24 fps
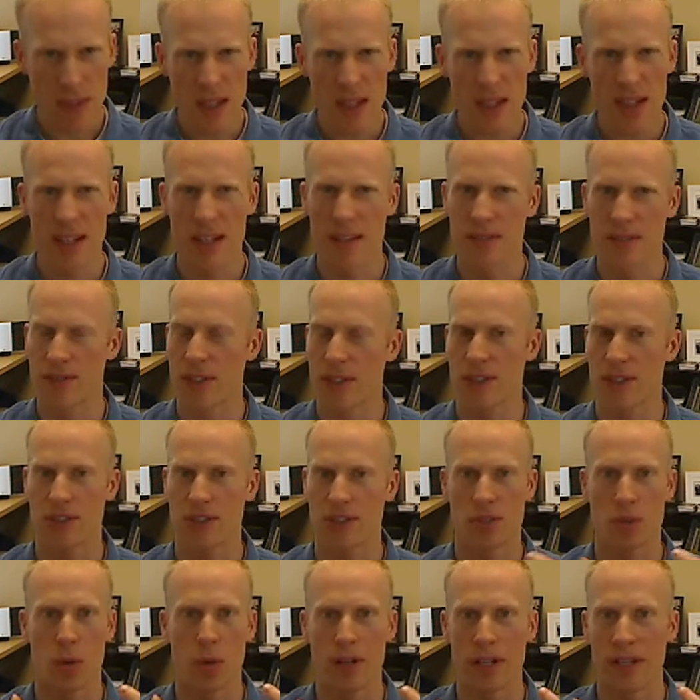And if it's
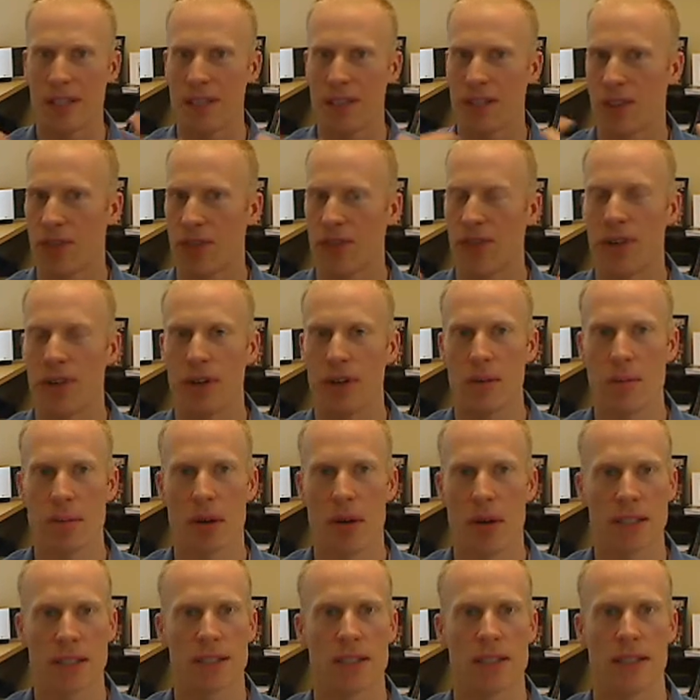20 to 30
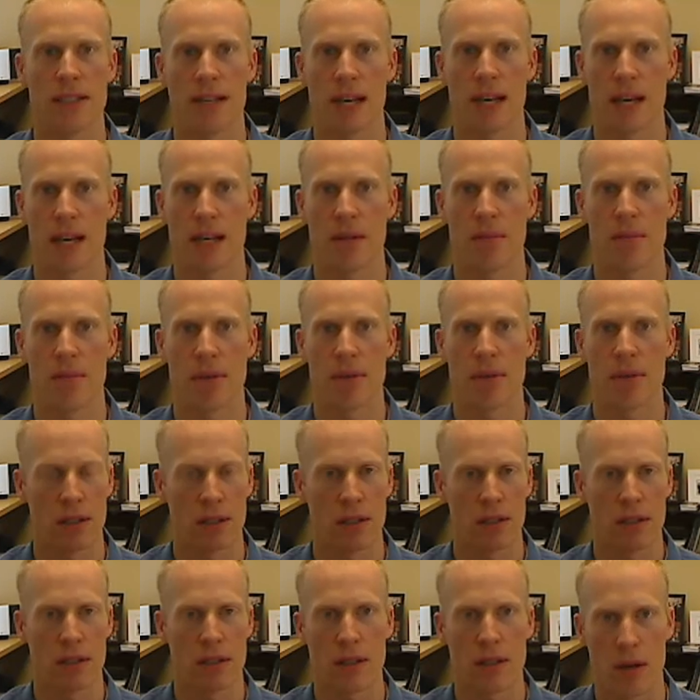bucks a day, depending
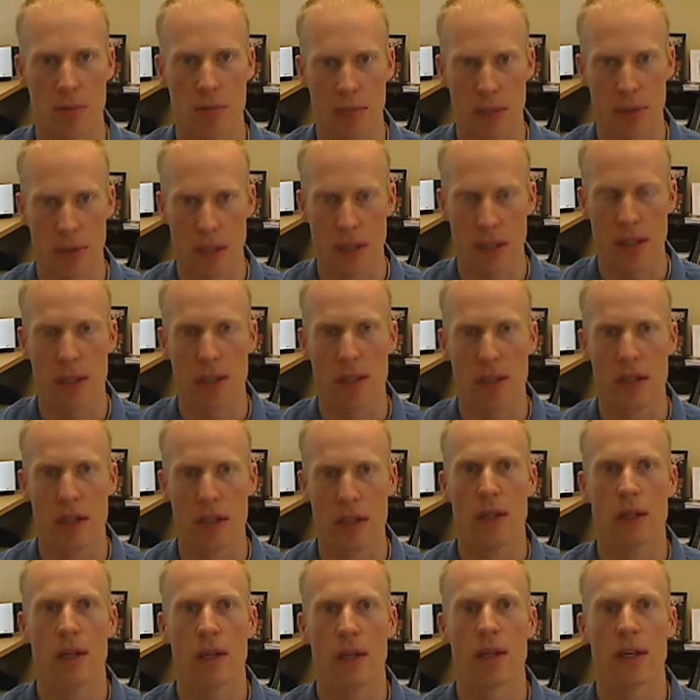on the company,
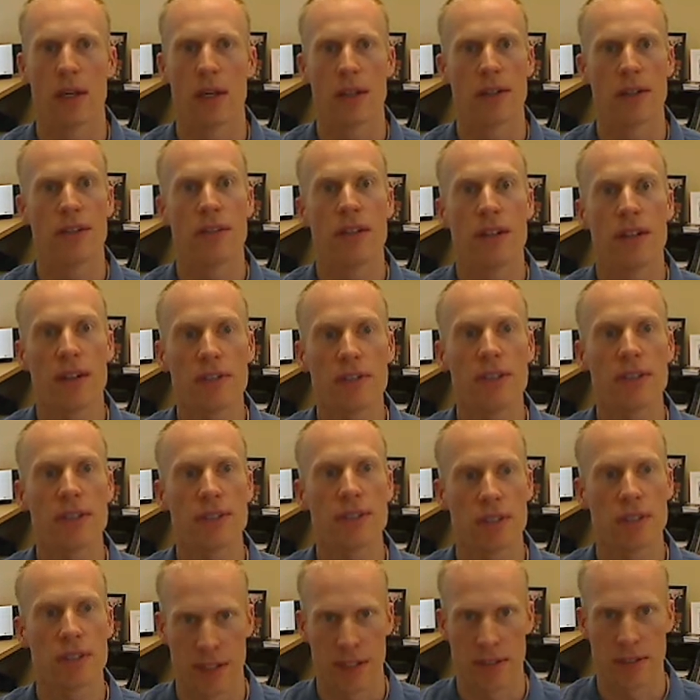the
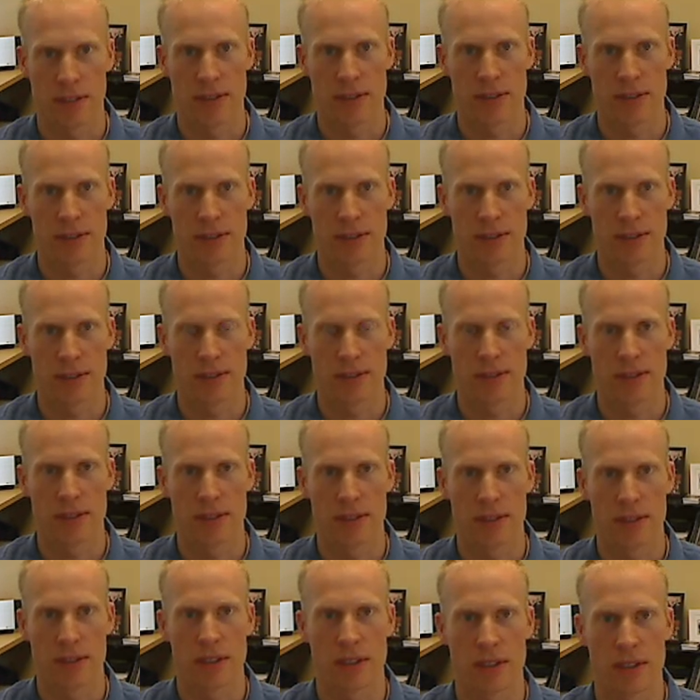difference is,
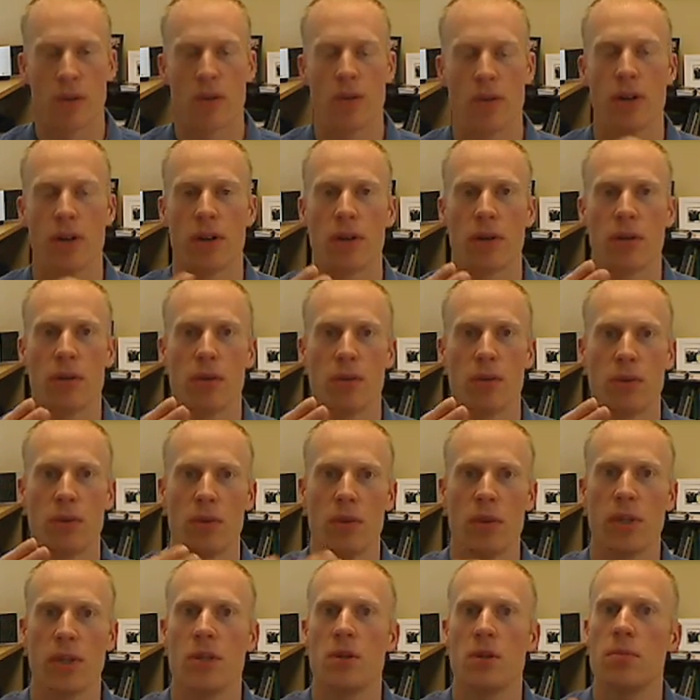or
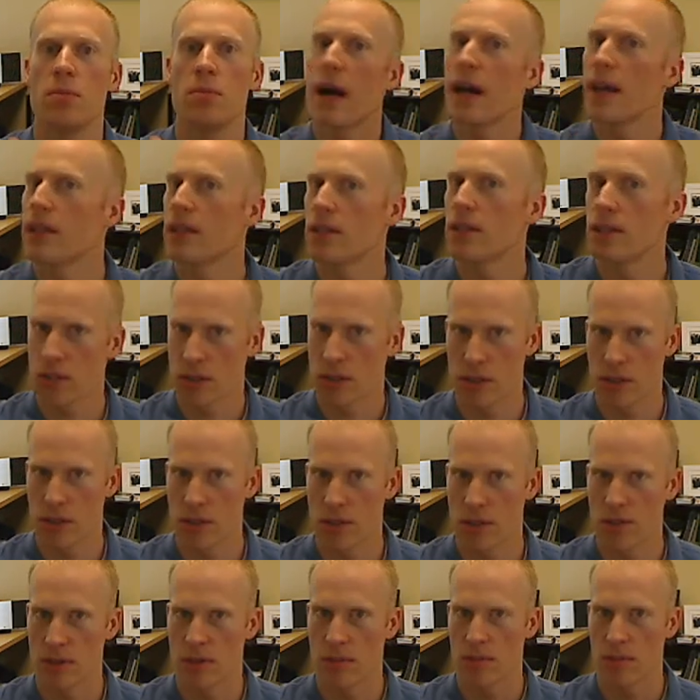when you buy the insurance
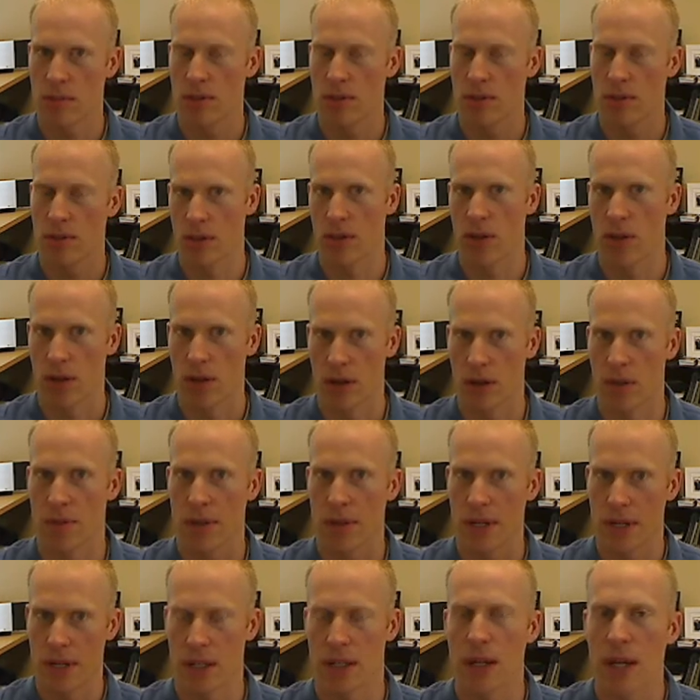from the rental car
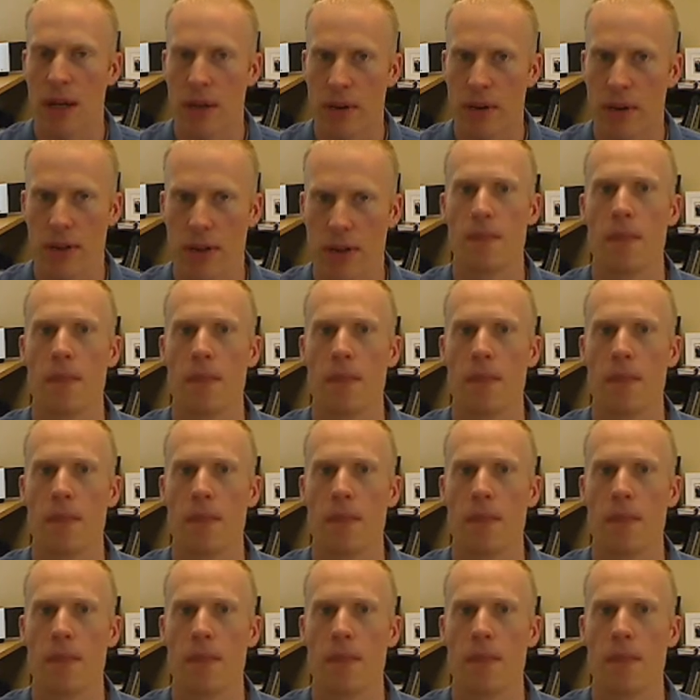company at the counter,